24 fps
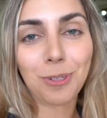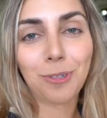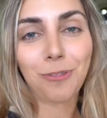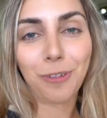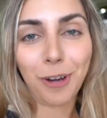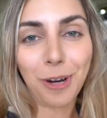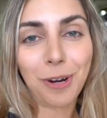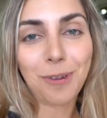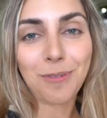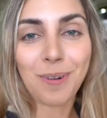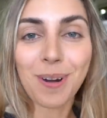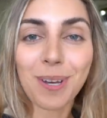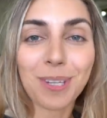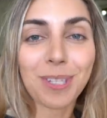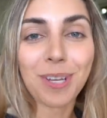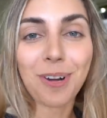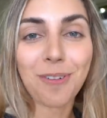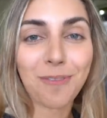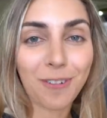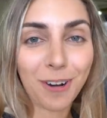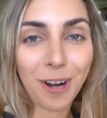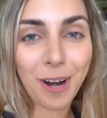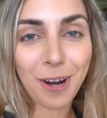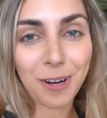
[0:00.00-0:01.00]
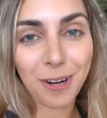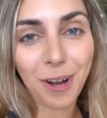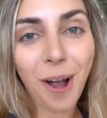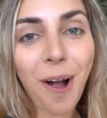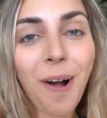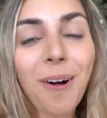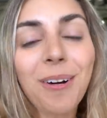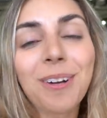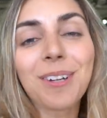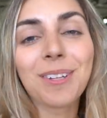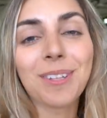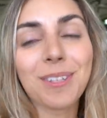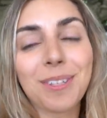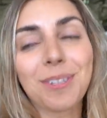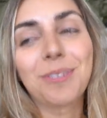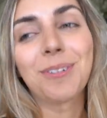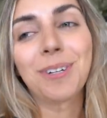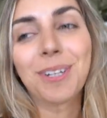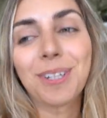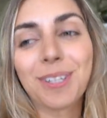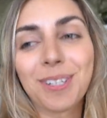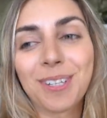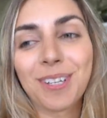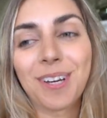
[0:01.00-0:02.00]
Trofeo race over at Coda this
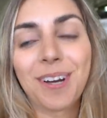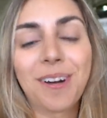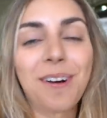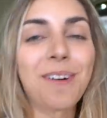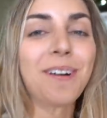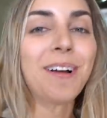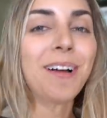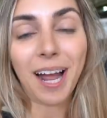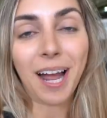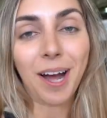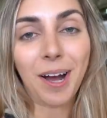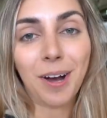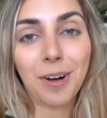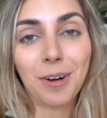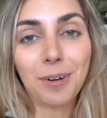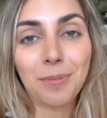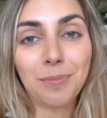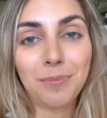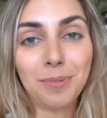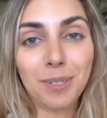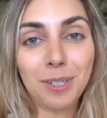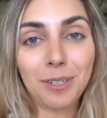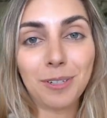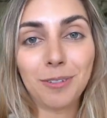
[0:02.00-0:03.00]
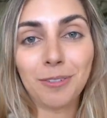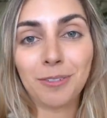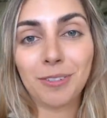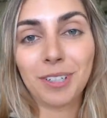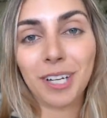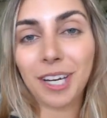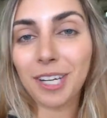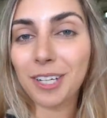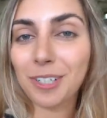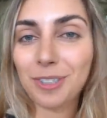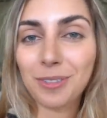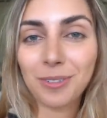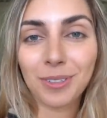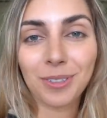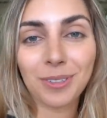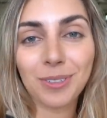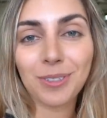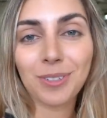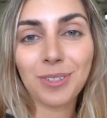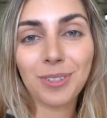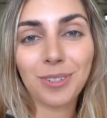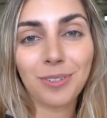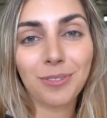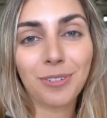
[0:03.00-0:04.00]
week. So I'll be kind of doing a
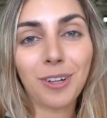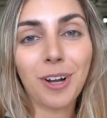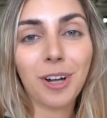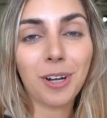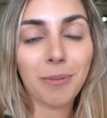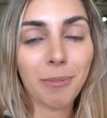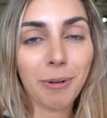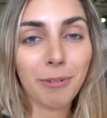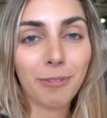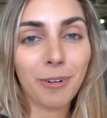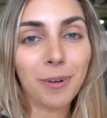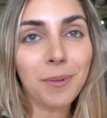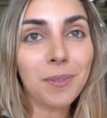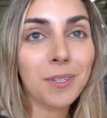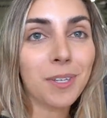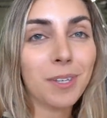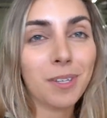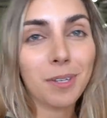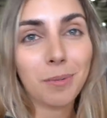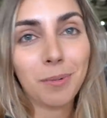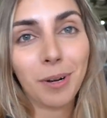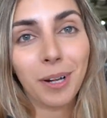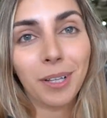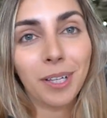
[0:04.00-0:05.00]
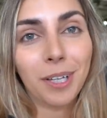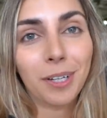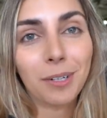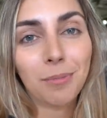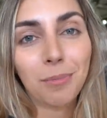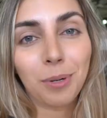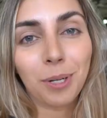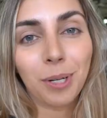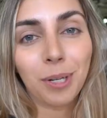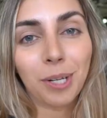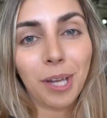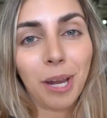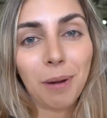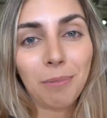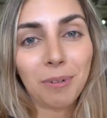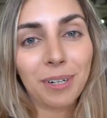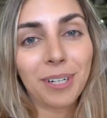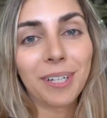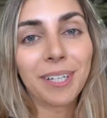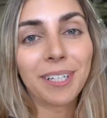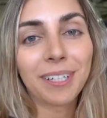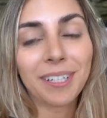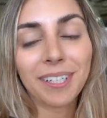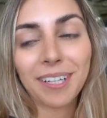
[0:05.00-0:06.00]
little vlog on my phone since I'm not allowed to bring a
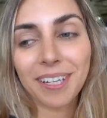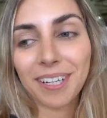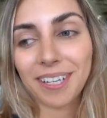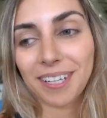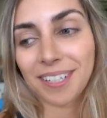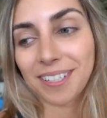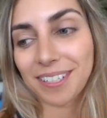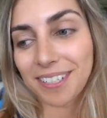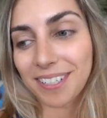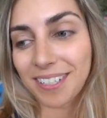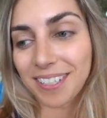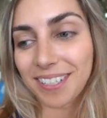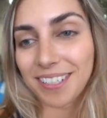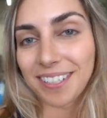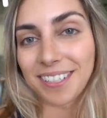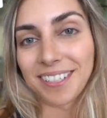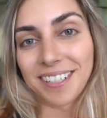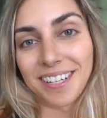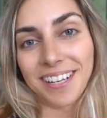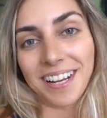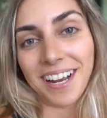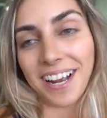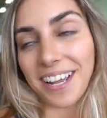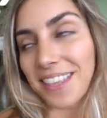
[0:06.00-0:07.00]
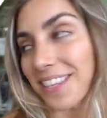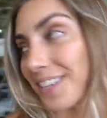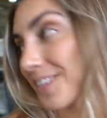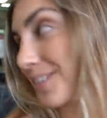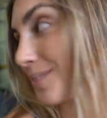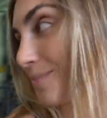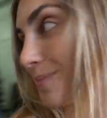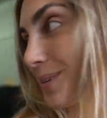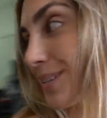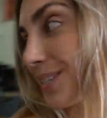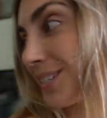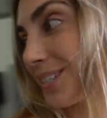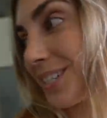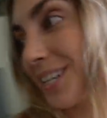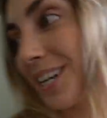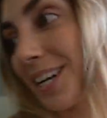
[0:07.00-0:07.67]
camera in. And I think it'll be a good